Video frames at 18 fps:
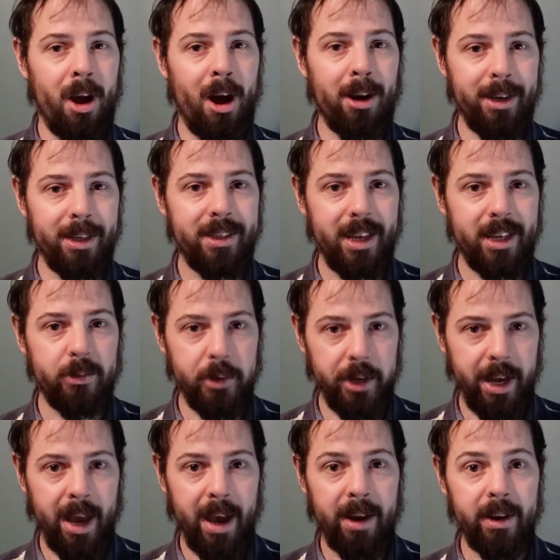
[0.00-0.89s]
honest as we
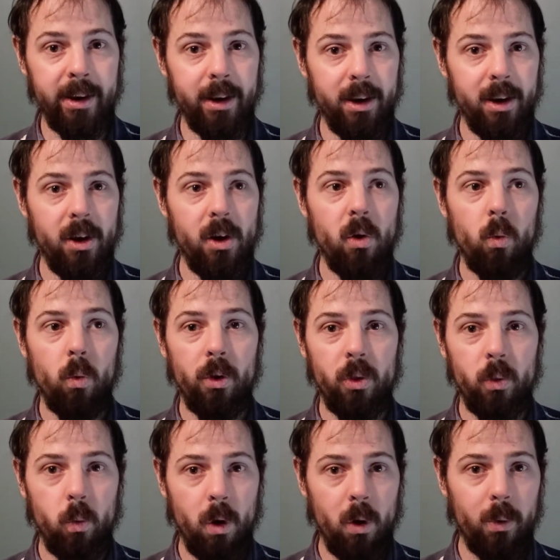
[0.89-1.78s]
can
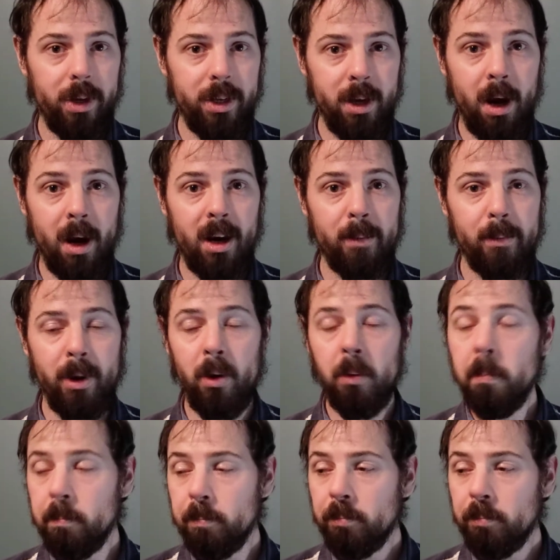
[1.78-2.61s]
with what we talk about.